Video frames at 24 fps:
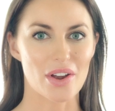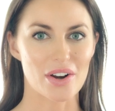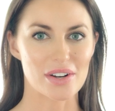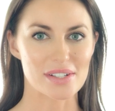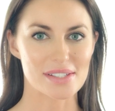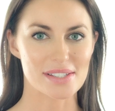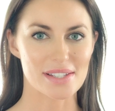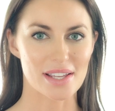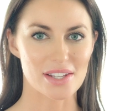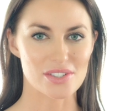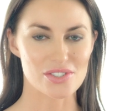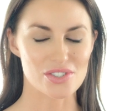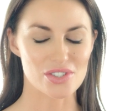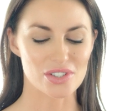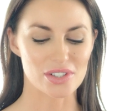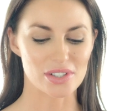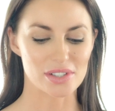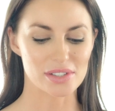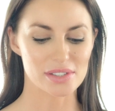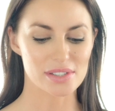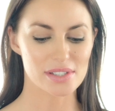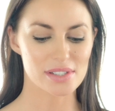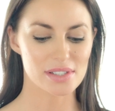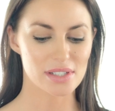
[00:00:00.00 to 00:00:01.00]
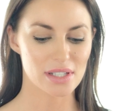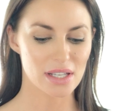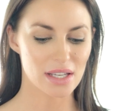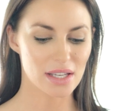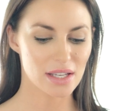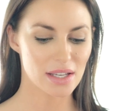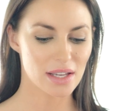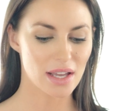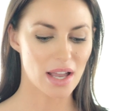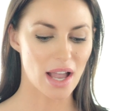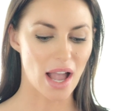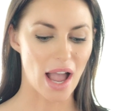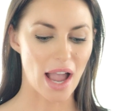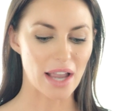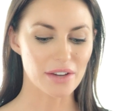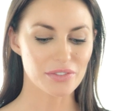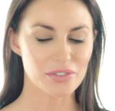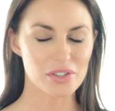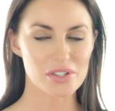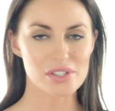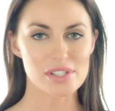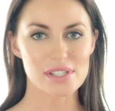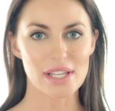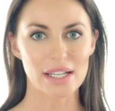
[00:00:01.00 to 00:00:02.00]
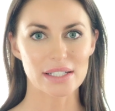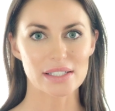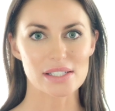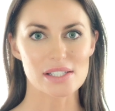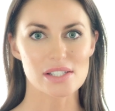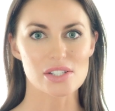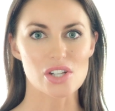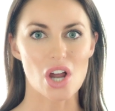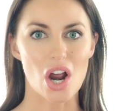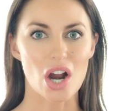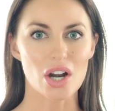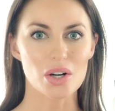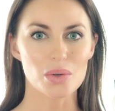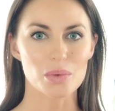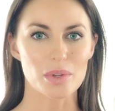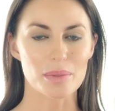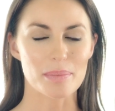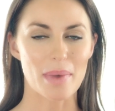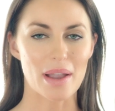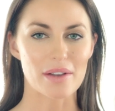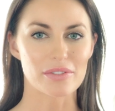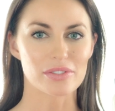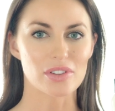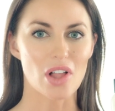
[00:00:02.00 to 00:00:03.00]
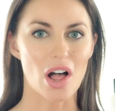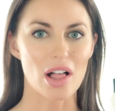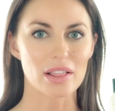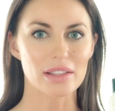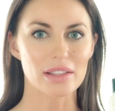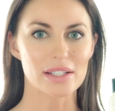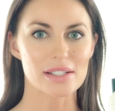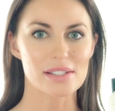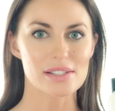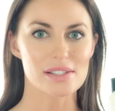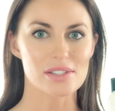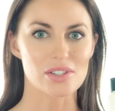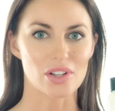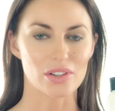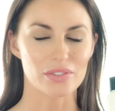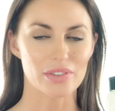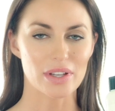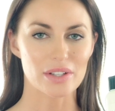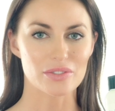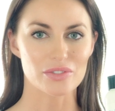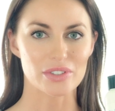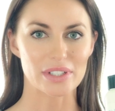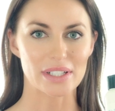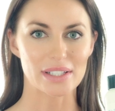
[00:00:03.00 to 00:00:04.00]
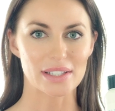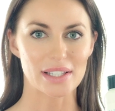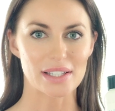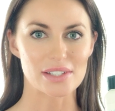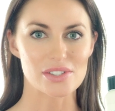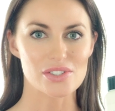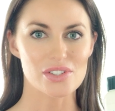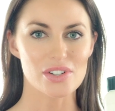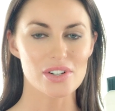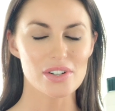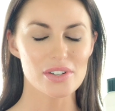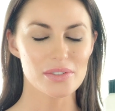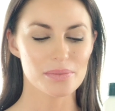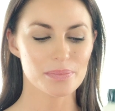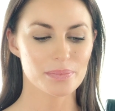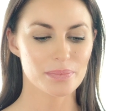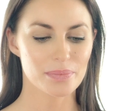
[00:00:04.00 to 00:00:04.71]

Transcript: our essentials. I first like to start with my Flawless Sulfate-Free Cleanser.